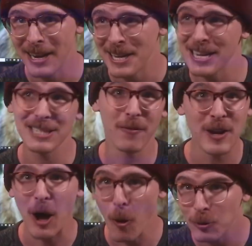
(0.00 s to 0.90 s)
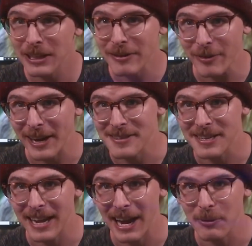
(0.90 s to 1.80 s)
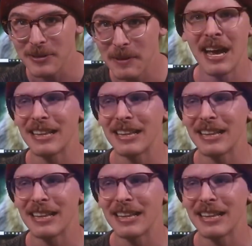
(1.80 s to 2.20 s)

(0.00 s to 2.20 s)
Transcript: because of an OnlyFans account.